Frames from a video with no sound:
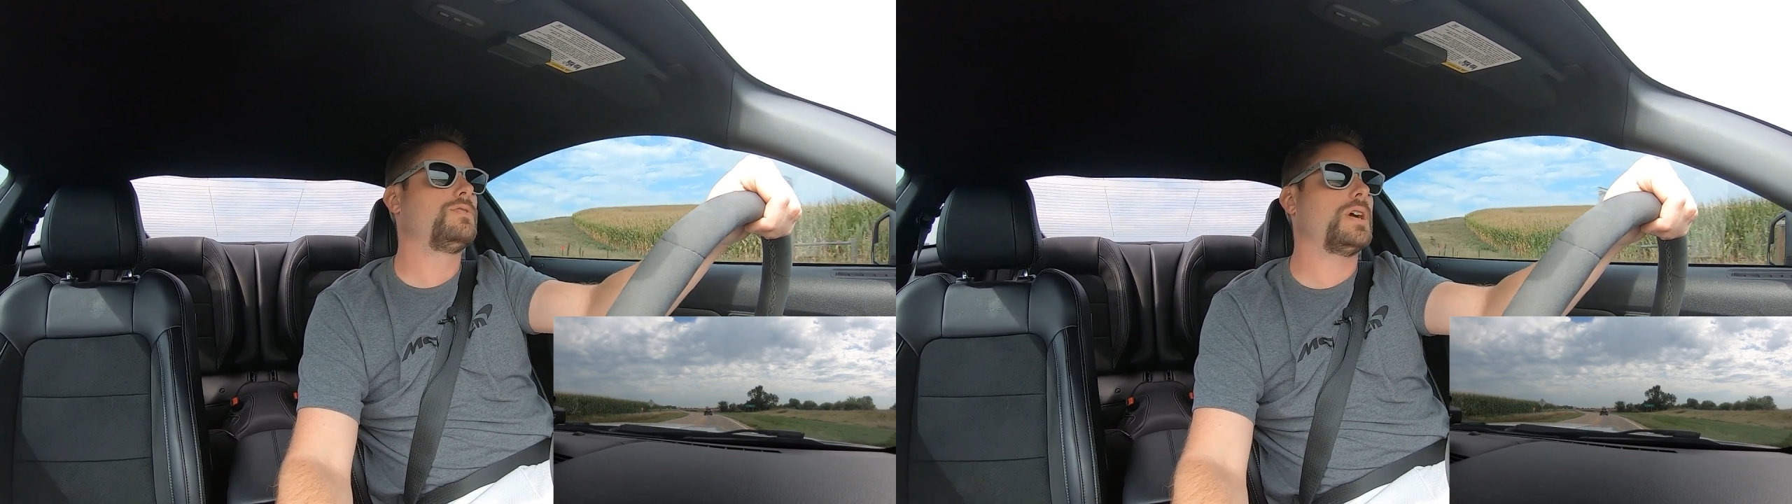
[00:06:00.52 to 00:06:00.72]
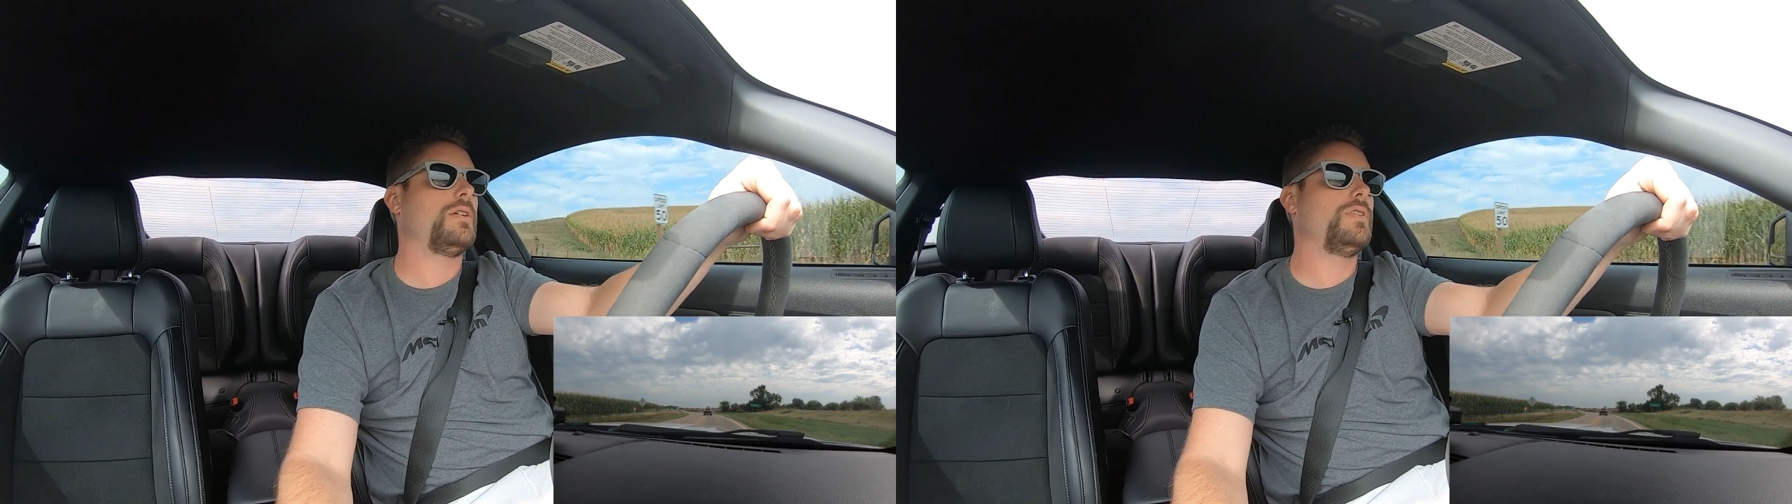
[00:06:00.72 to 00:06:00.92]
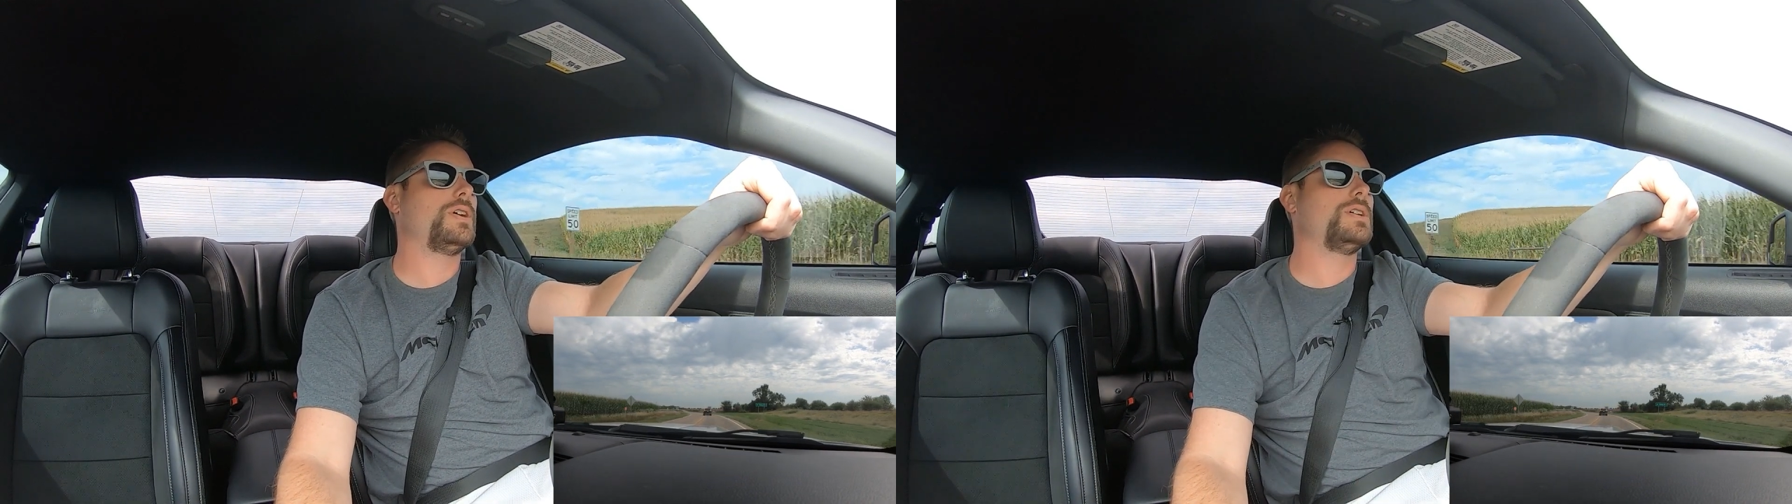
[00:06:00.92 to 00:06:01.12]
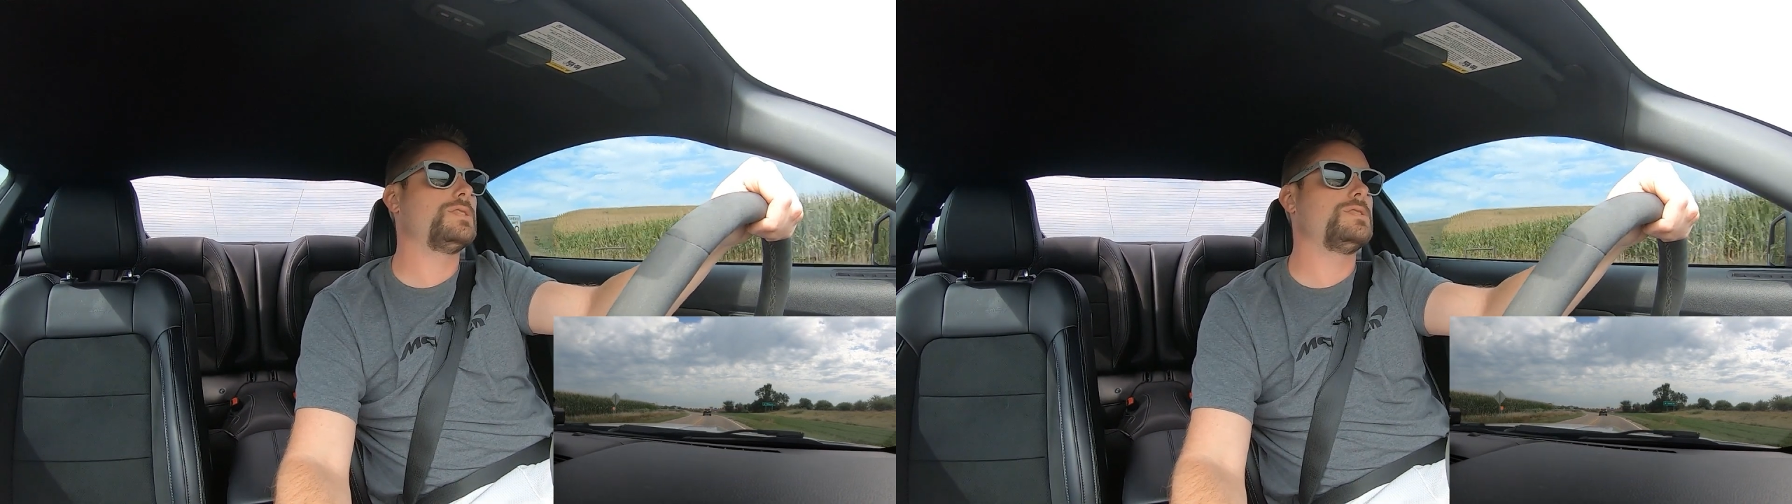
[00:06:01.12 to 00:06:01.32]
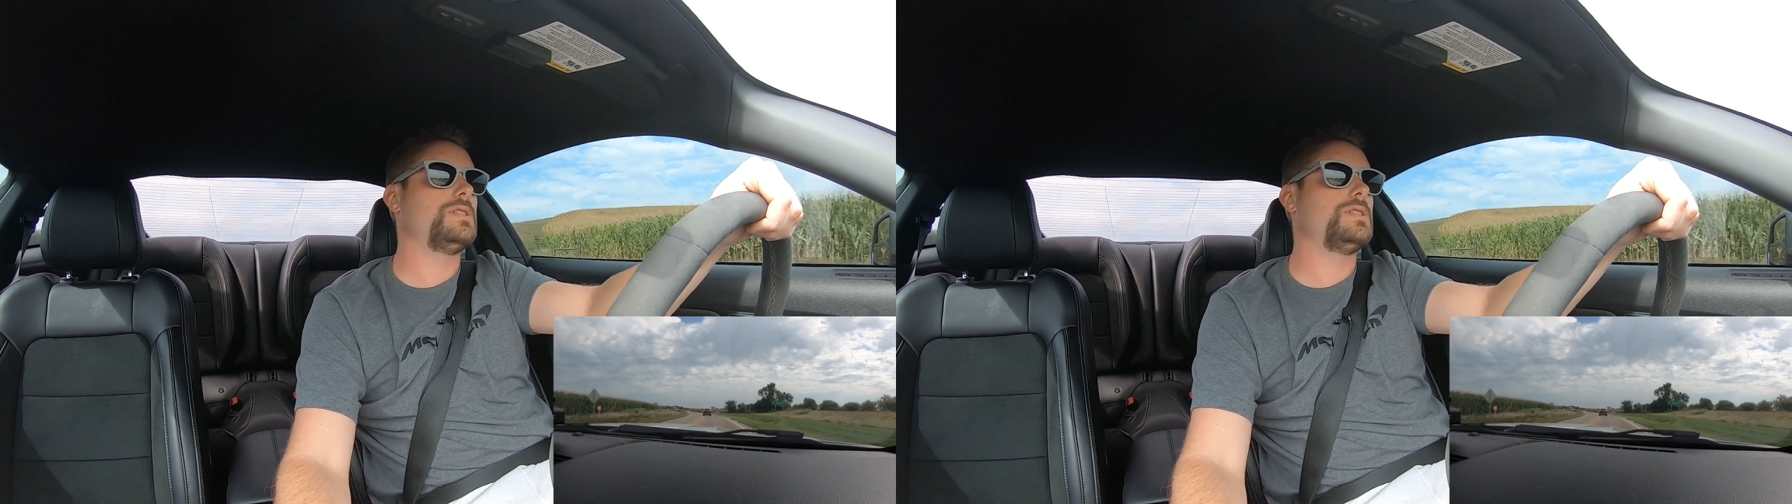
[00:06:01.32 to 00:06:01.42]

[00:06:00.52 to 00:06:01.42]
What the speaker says: Traffic is